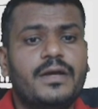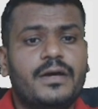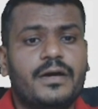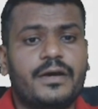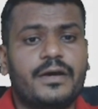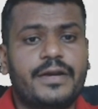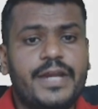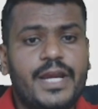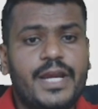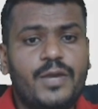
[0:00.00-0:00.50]

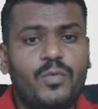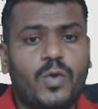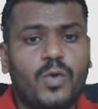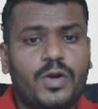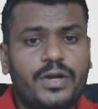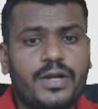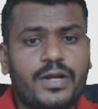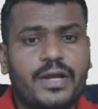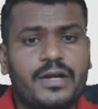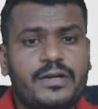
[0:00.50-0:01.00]

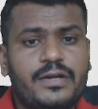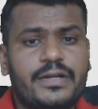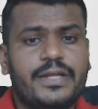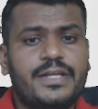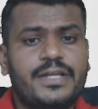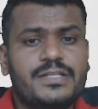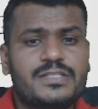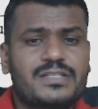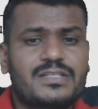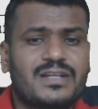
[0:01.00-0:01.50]
rainwater
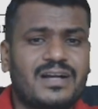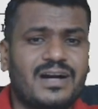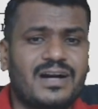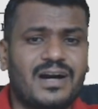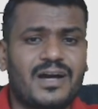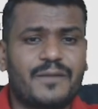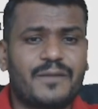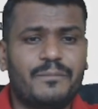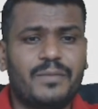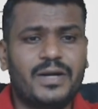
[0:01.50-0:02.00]
contains
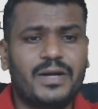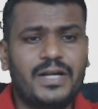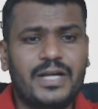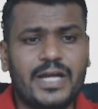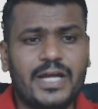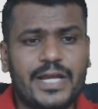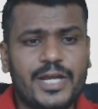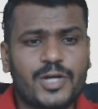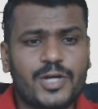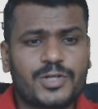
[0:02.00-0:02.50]
carbon
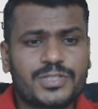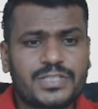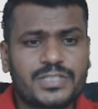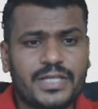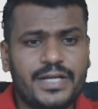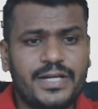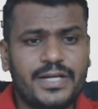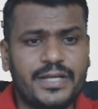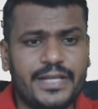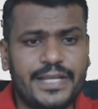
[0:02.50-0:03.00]

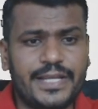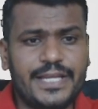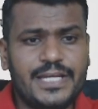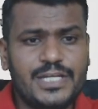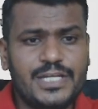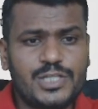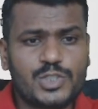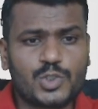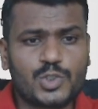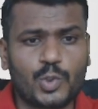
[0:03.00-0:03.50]
dioxide
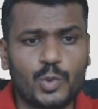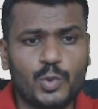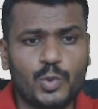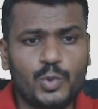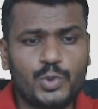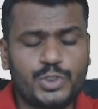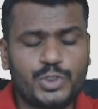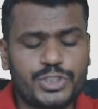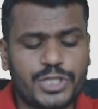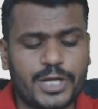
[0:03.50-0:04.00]
in
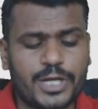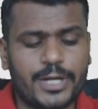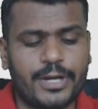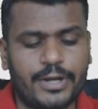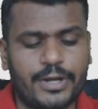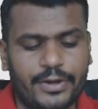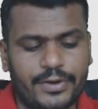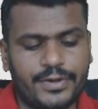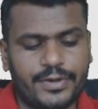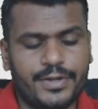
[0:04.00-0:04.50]

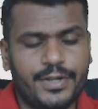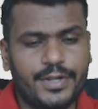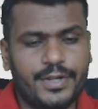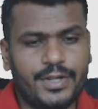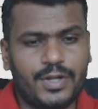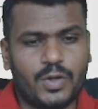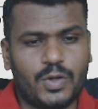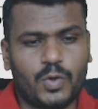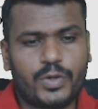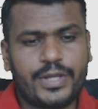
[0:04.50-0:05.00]
solution.
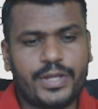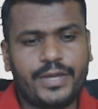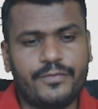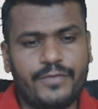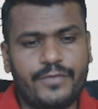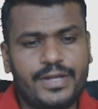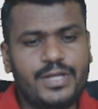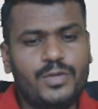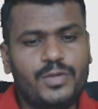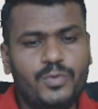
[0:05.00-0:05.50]
Okay,
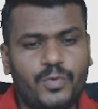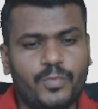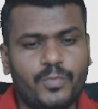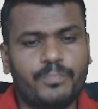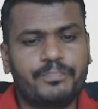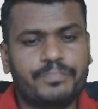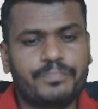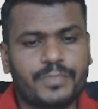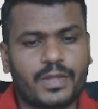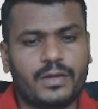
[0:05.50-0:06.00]
when
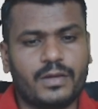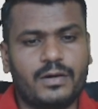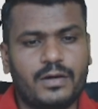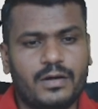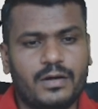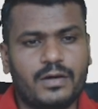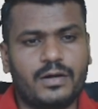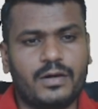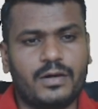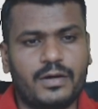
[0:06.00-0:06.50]
you
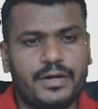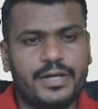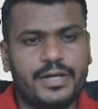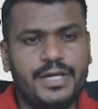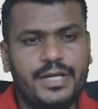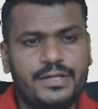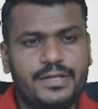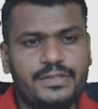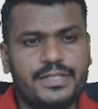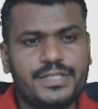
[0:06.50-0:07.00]

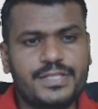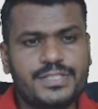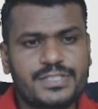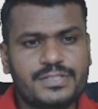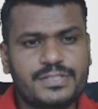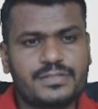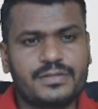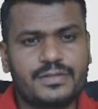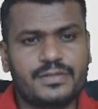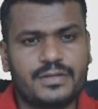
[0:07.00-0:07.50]
read
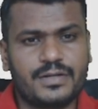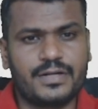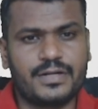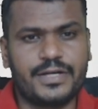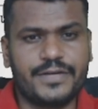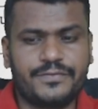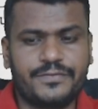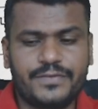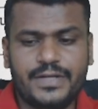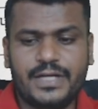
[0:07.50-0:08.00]
this,
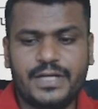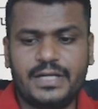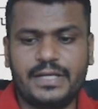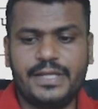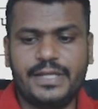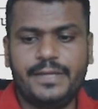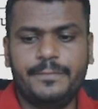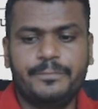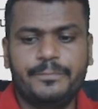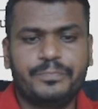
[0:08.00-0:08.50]

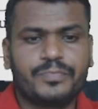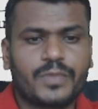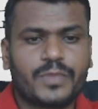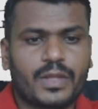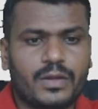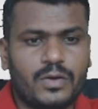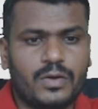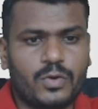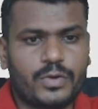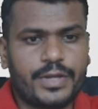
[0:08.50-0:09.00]
definitely,
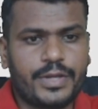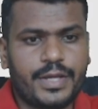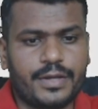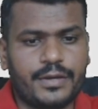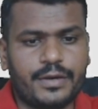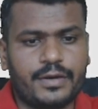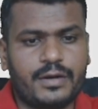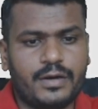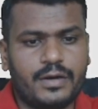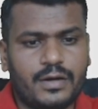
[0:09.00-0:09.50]

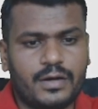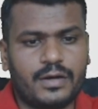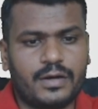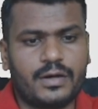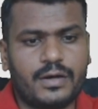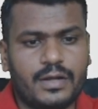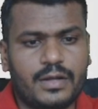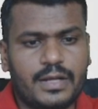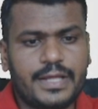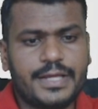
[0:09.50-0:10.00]
okay, there